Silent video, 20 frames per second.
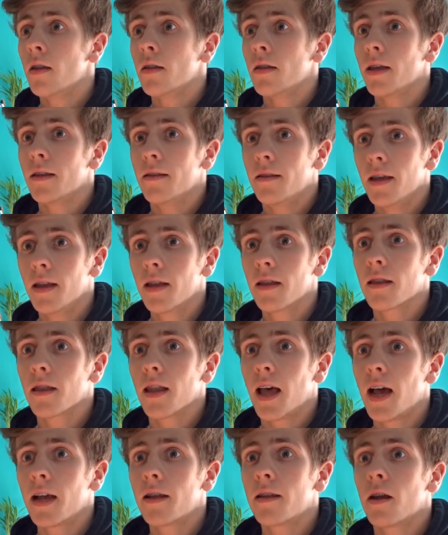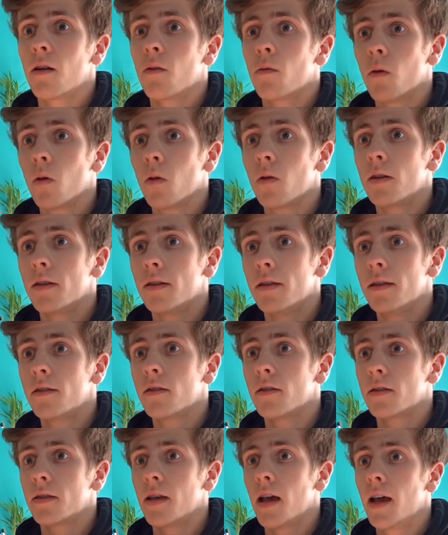They didn't like their role in this
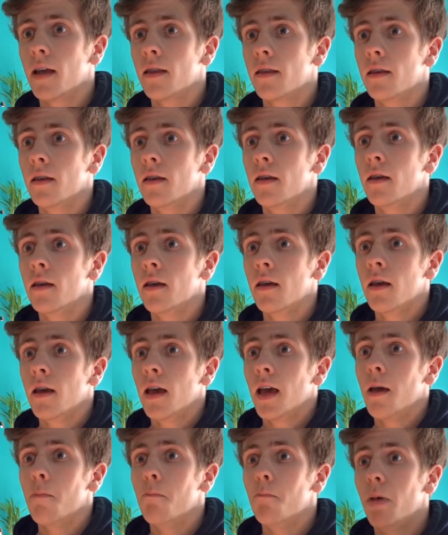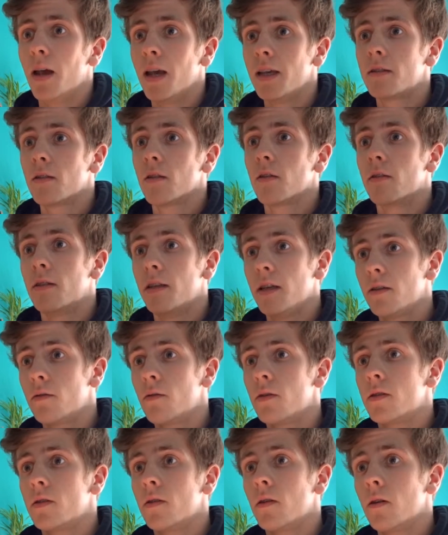society. And based on these
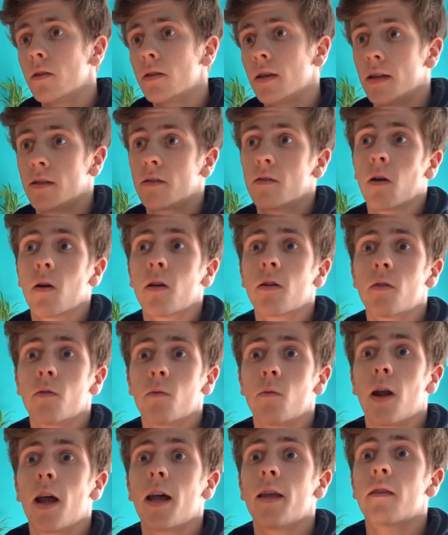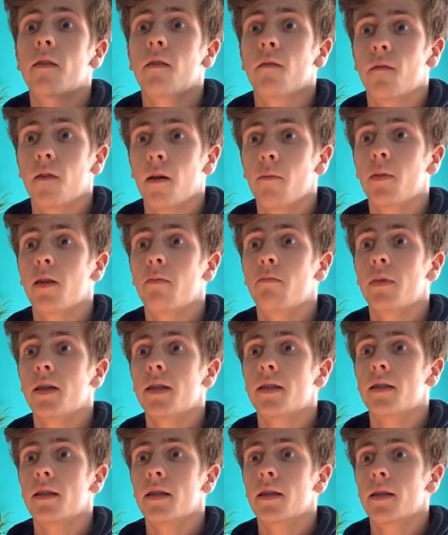results, I started to write The Feminine
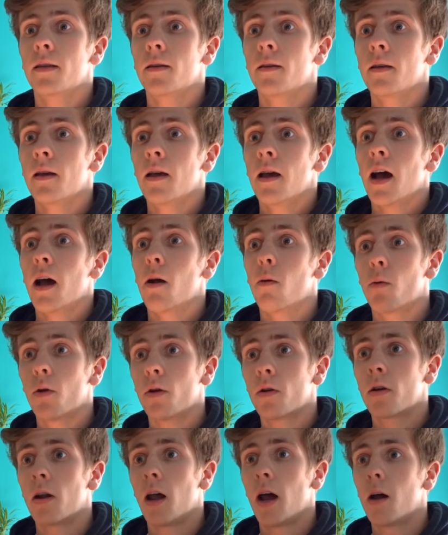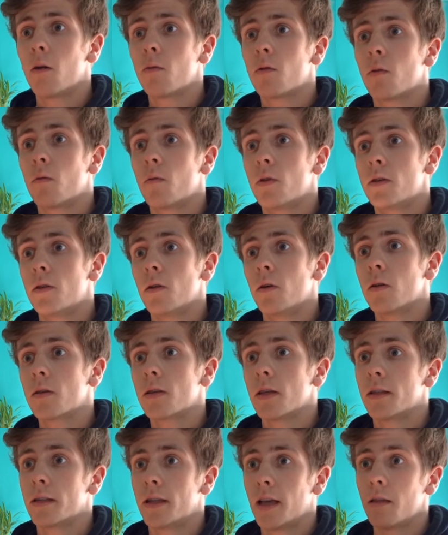Mystic. I worked out the
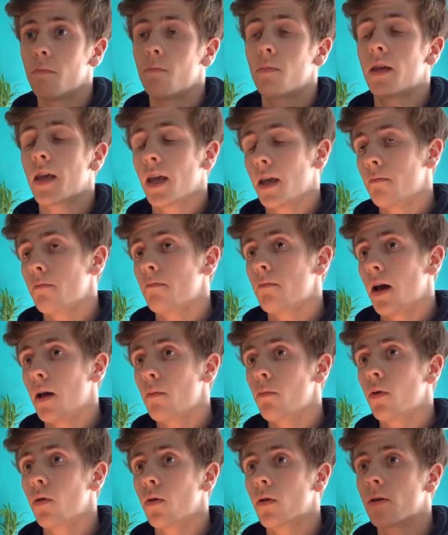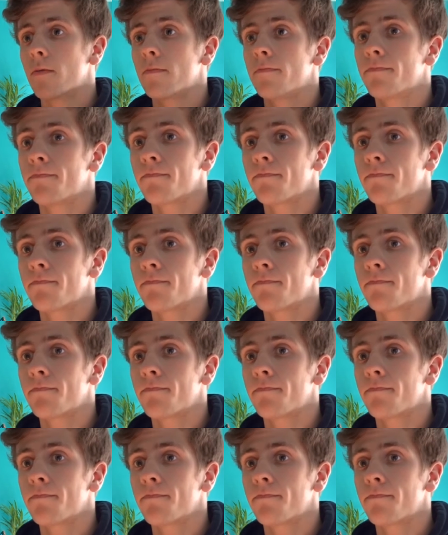results and that became my book.